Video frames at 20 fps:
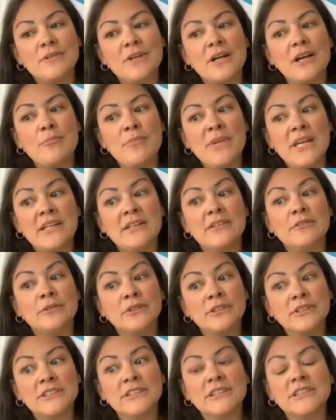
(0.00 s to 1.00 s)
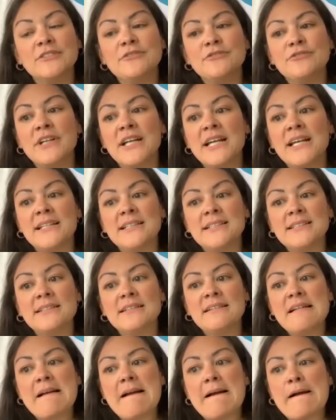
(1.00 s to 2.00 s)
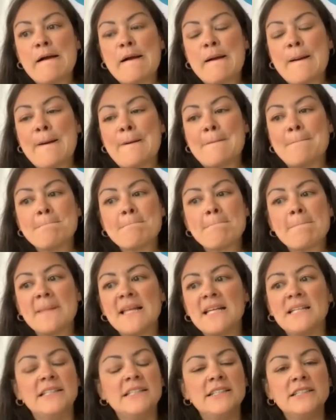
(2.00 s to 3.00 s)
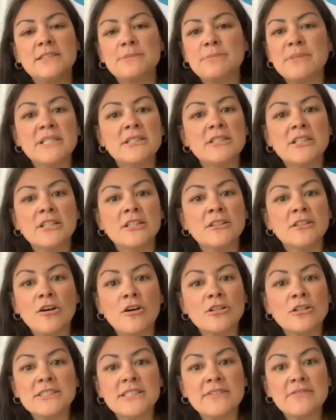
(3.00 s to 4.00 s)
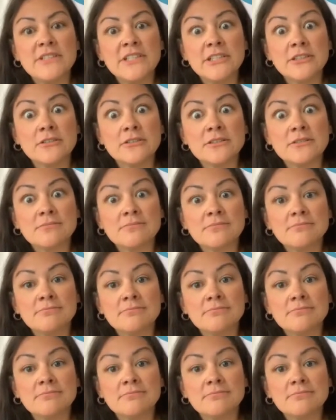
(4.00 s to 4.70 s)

I've made a really good friend, and he's been there all 7 years.